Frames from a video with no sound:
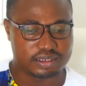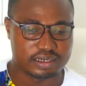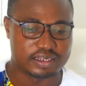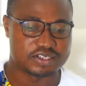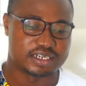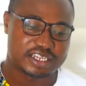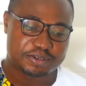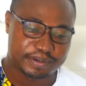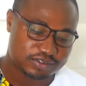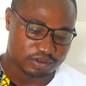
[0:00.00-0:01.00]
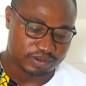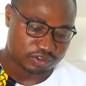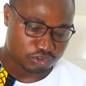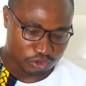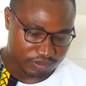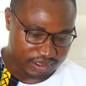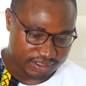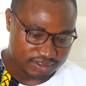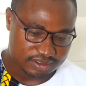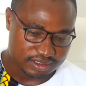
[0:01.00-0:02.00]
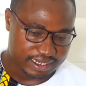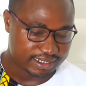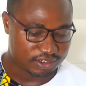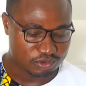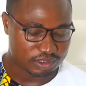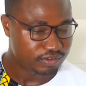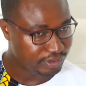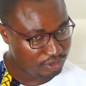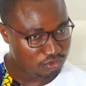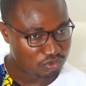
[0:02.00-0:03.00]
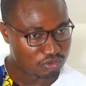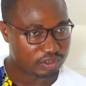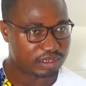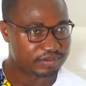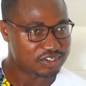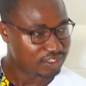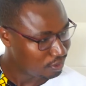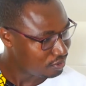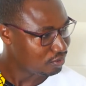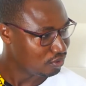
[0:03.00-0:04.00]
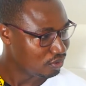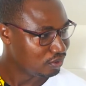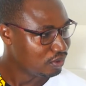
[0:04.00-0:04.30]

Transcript: there's an aspect of the job that either you are trained to do or you have the skills to do,